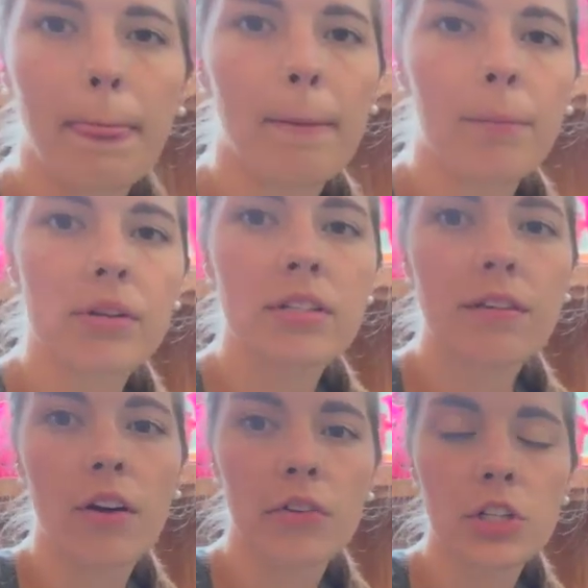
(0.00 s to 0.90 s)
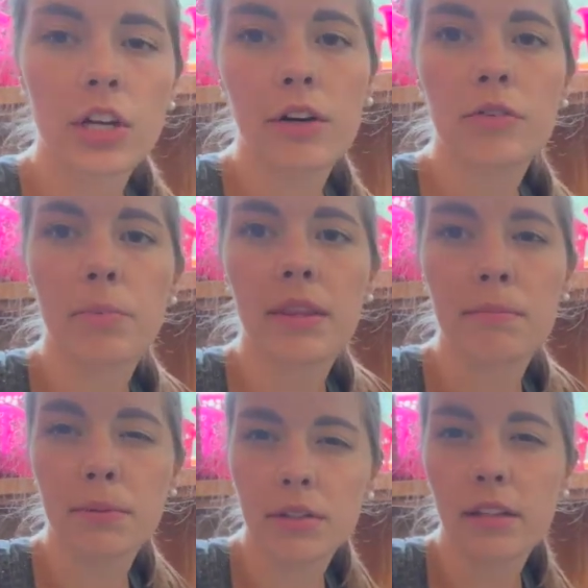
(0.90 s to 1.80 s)
put stuff on the shelves, but then
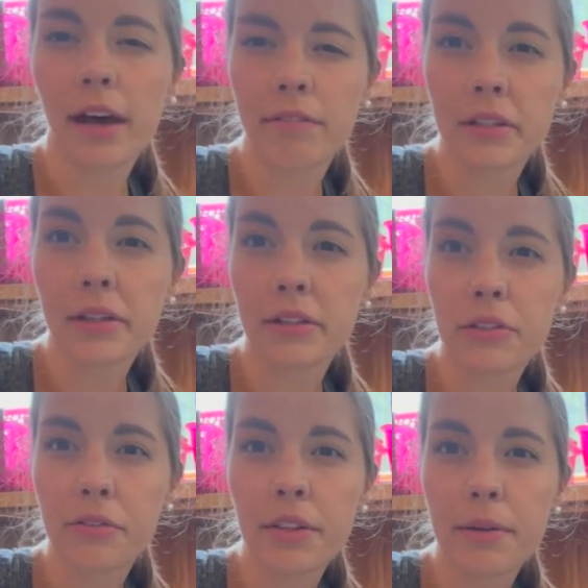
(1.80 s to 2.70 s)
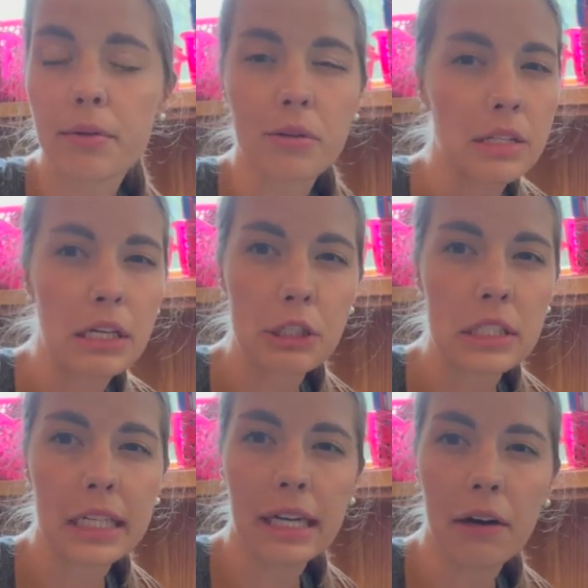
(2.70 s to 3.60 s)
have the curtains over them, so it's not just
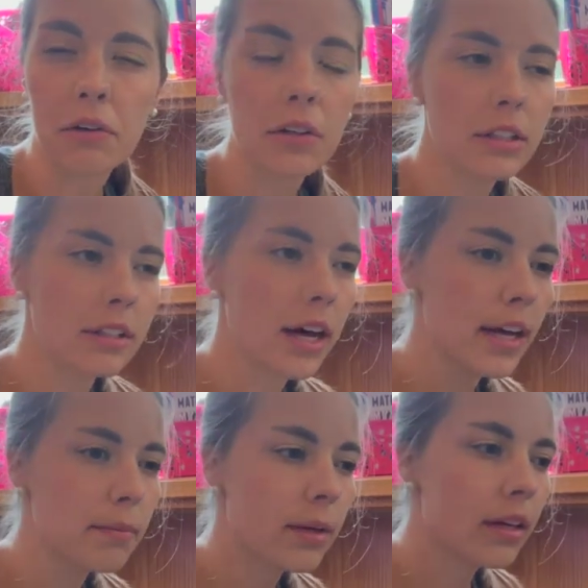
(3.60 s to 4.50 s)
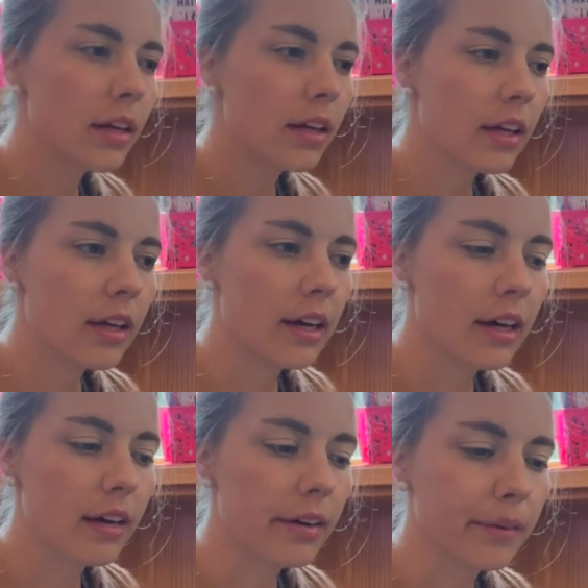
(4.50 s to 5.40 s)
like out all the time.
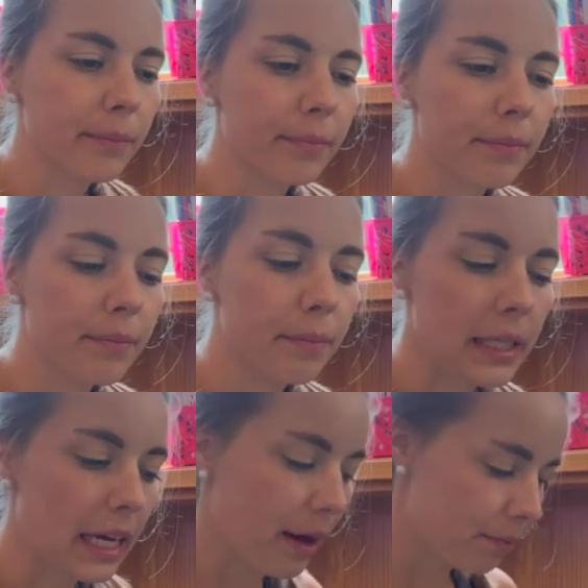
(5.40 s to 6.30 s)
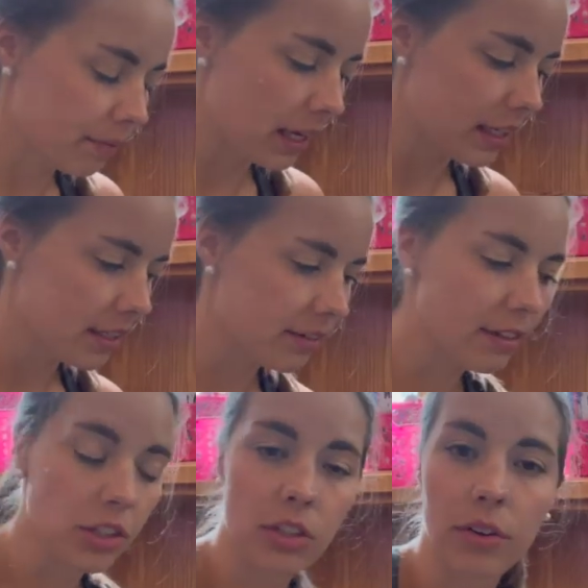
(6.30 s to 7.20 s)
But yeah, I need to
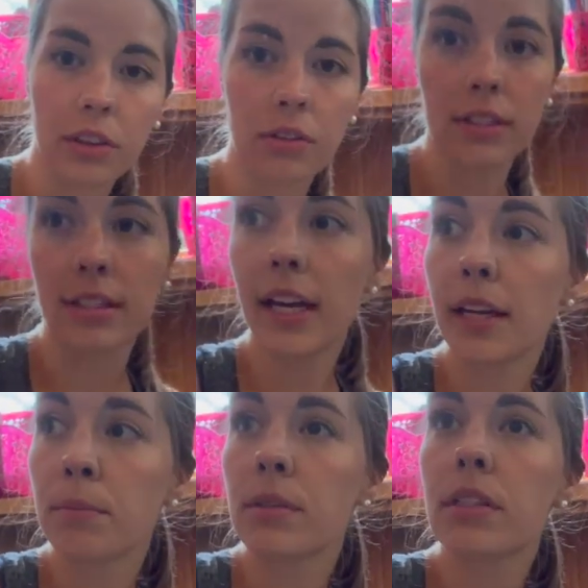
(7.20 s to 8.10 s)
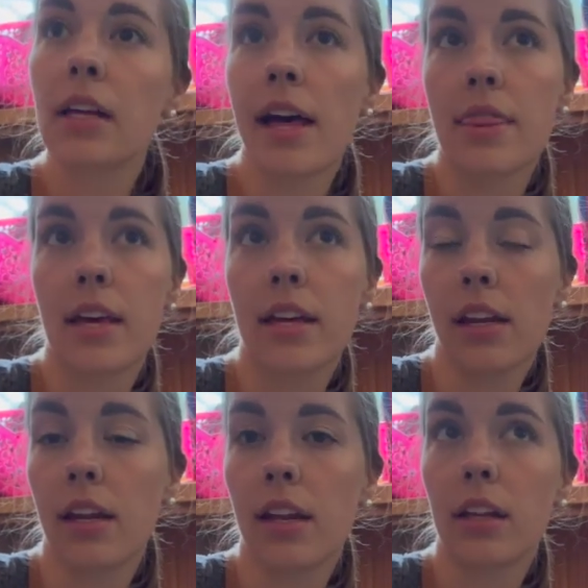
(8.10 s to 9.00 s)
finish going through these games and
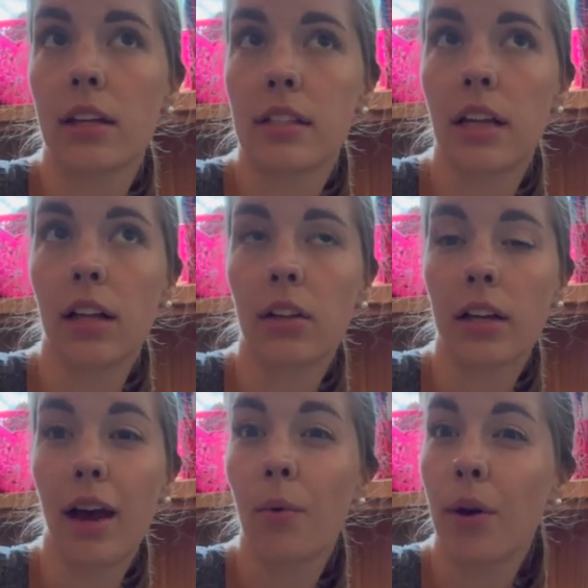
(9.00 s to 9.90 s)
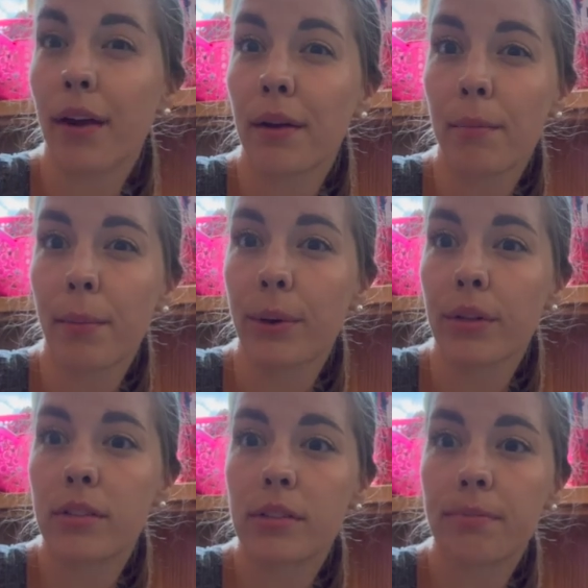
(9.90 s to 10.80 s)
then take a look at where I can put books.